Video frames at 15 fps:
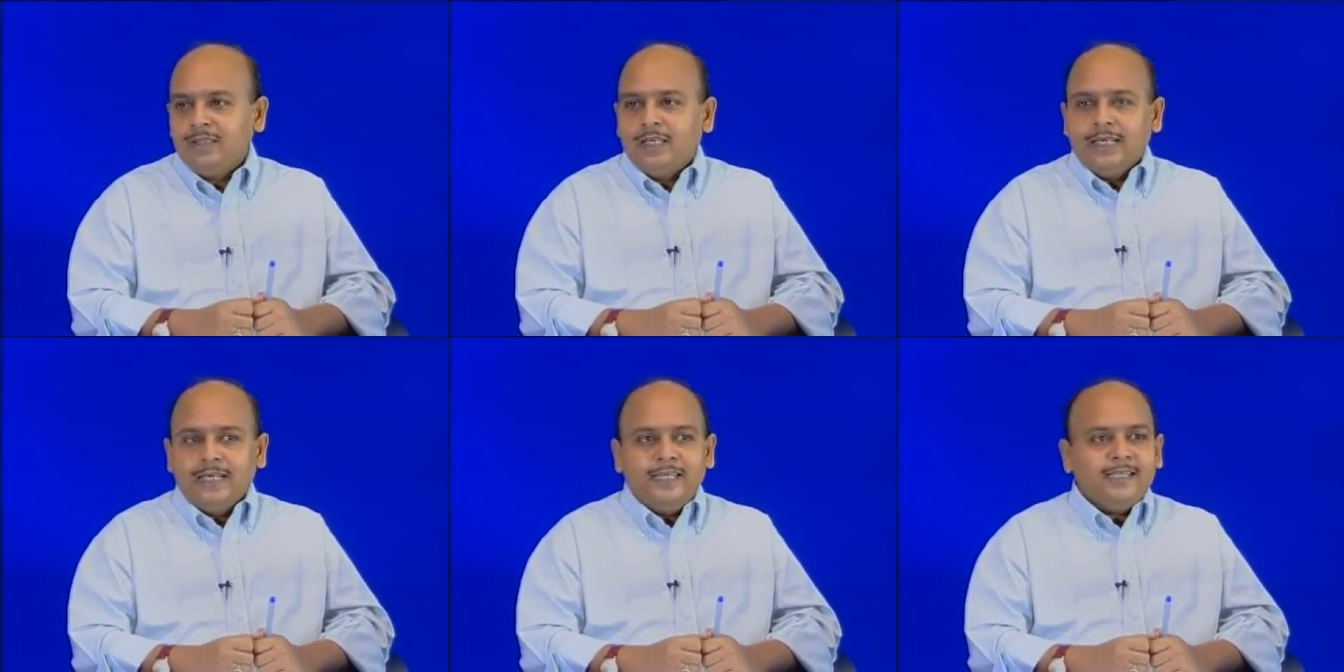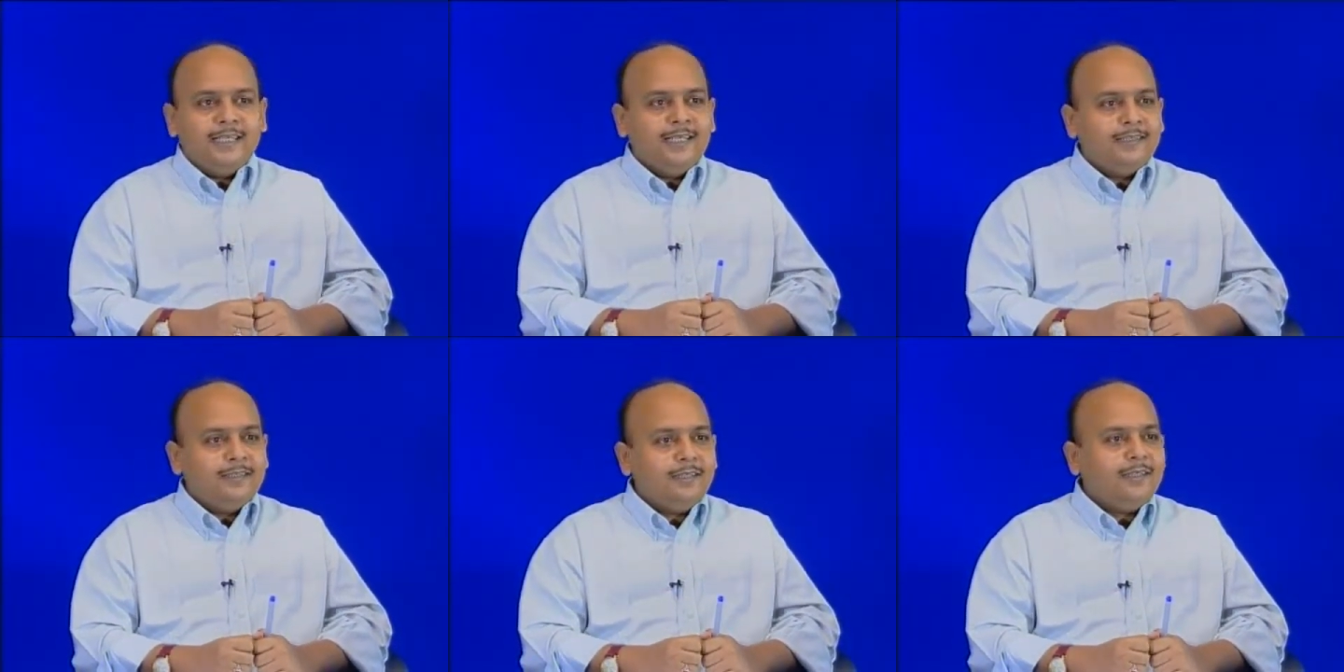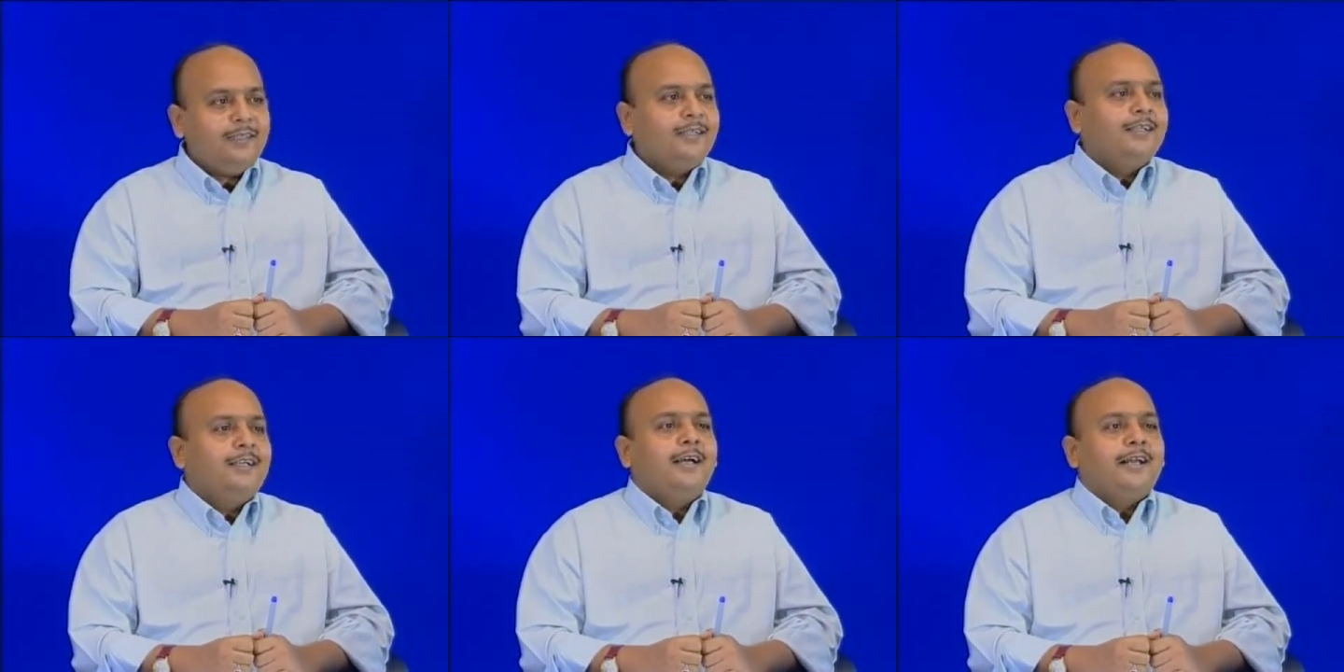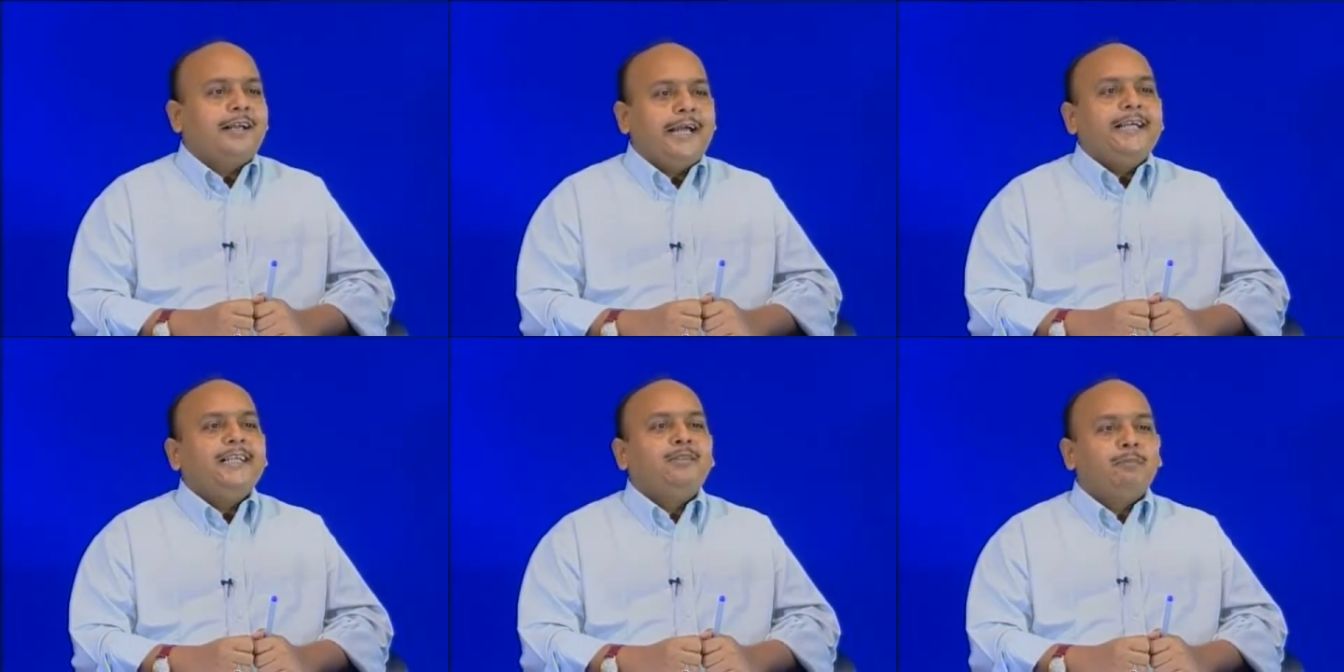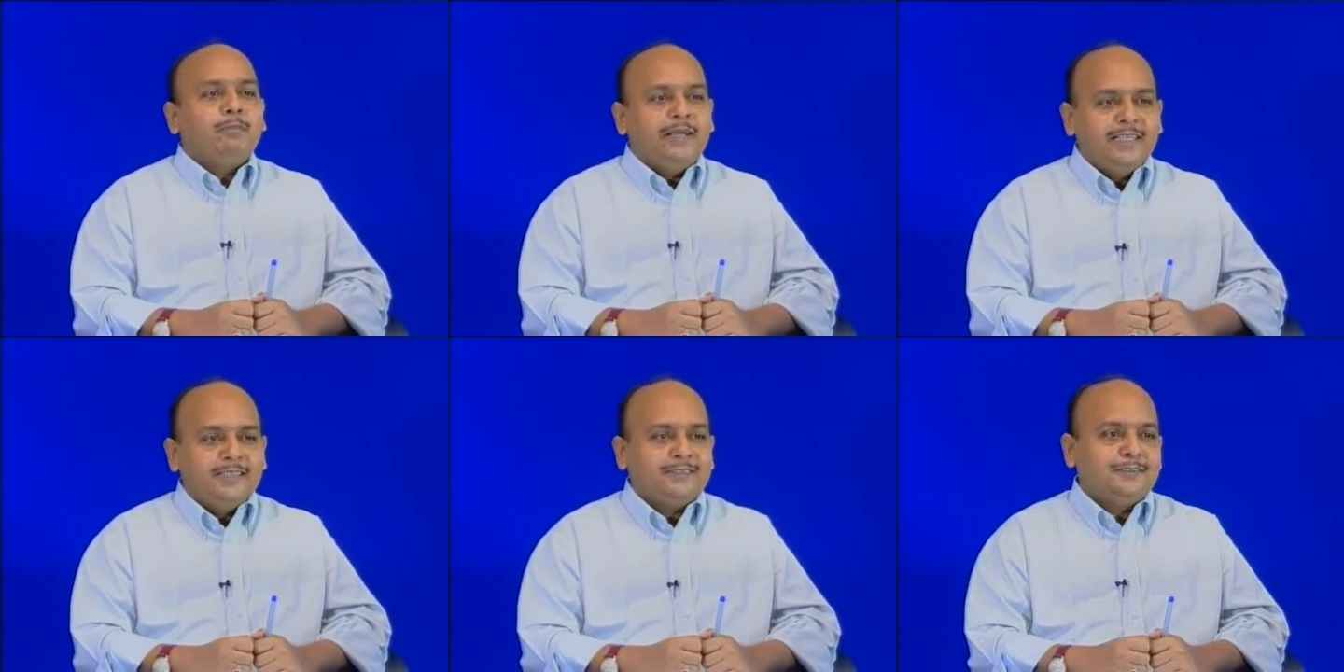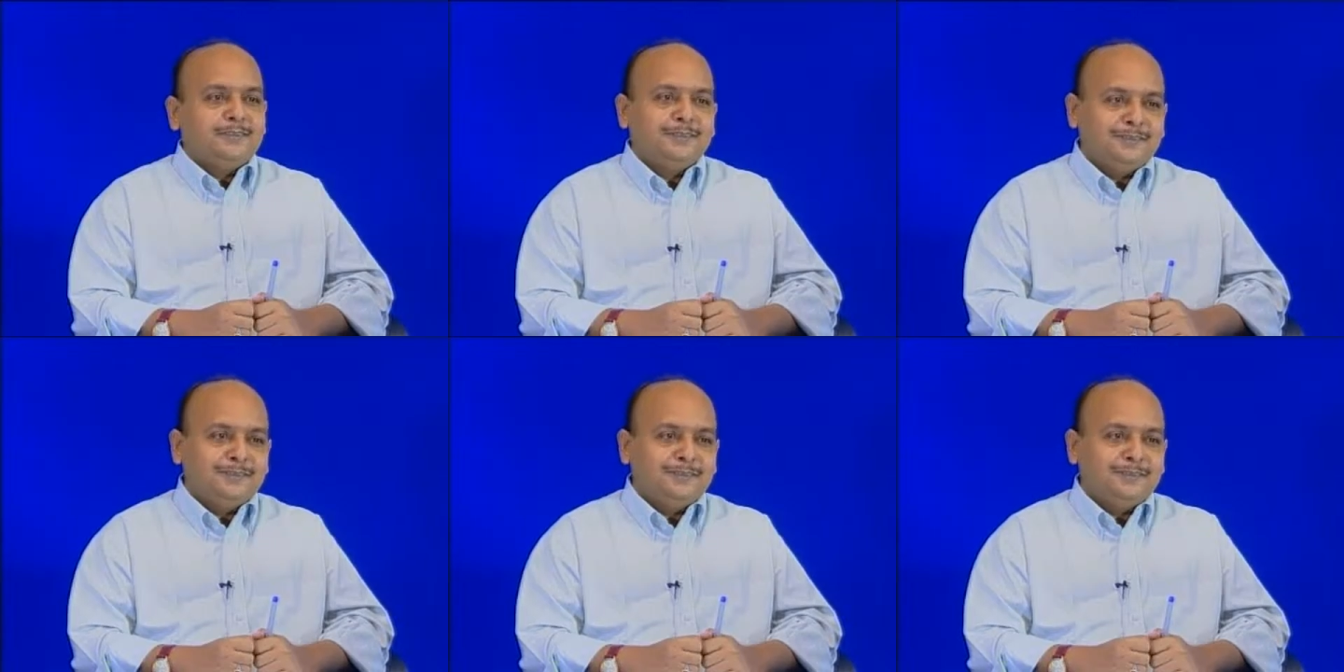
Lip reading: and at the right place.